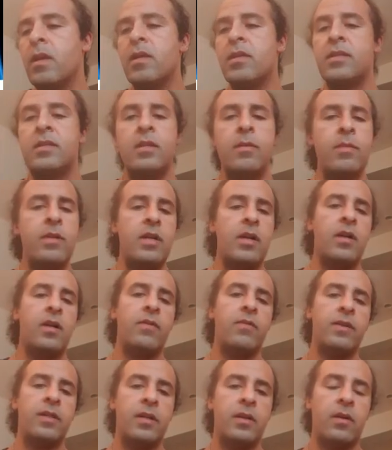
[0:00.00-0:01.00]

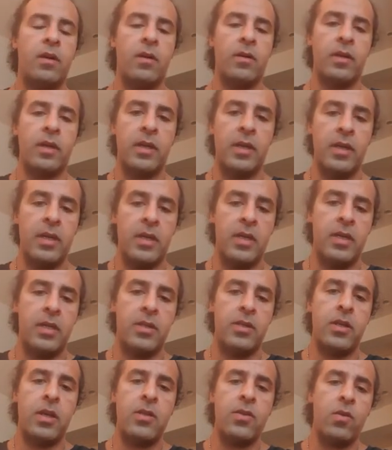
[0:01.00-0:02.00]
Similarly with the lung,
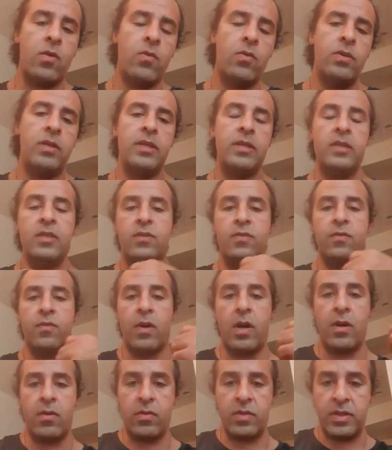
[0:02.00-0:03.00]
not only this
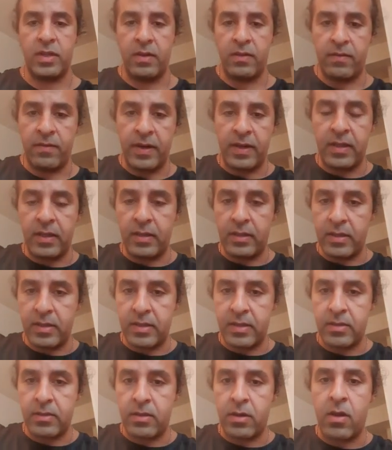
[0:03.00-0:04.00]
virus infecting
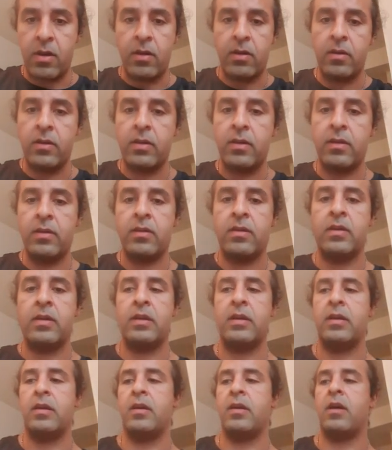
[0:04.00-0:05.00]
this lung
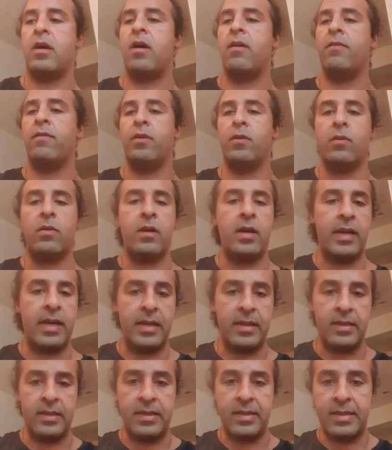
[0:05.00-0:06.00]
alveoli
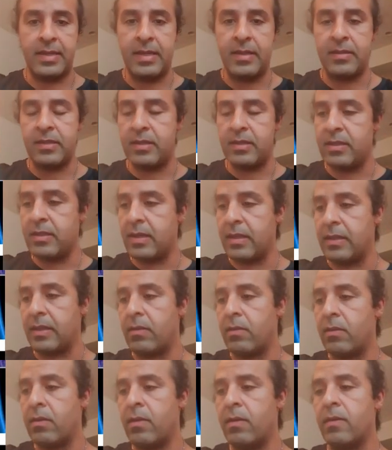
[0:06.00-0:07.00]
and the cells inside
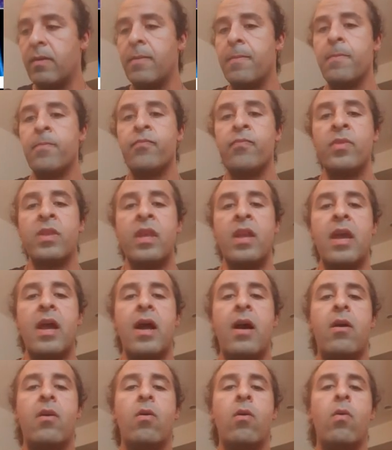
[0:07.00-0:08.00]
our lung,
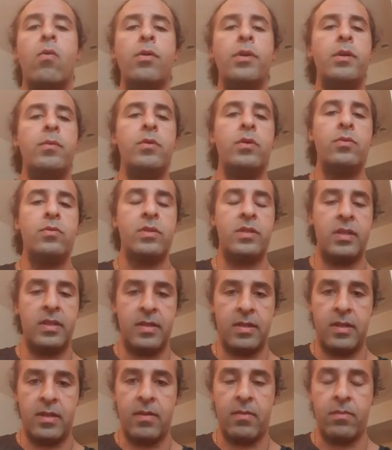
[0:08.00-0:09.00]
our own immune
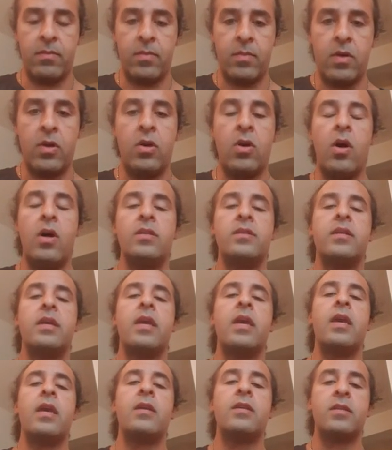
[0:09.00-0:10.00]
system cause
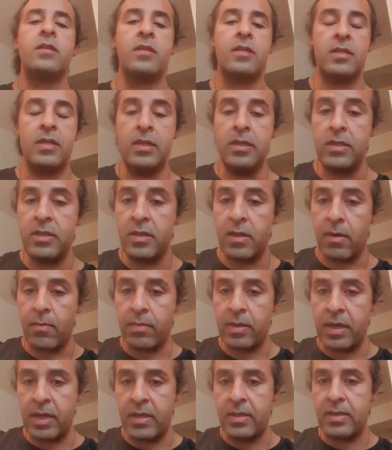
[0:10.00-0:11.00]
ex in some
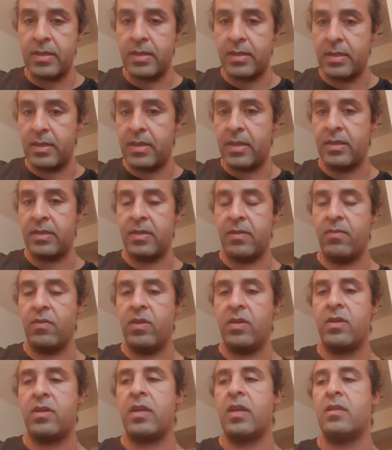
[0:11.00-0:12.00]
cases, in the
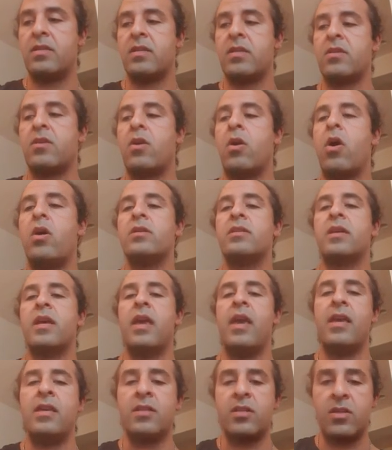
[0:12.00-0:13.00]
severe cases, cause
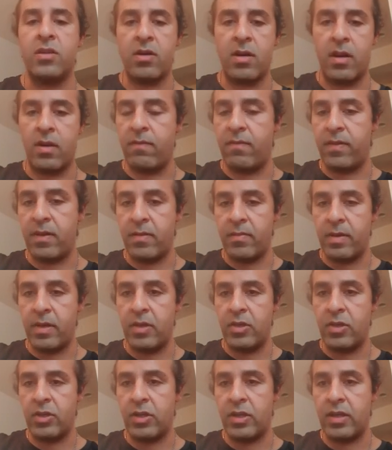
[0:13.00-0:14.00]
extra
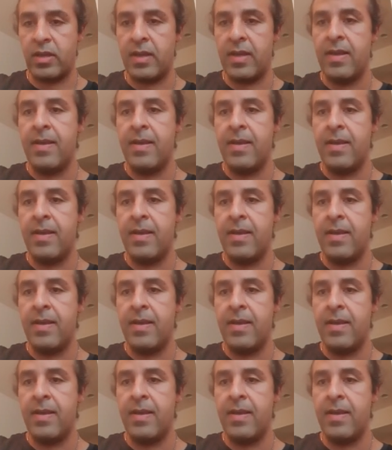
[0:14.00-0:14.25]
inflammation,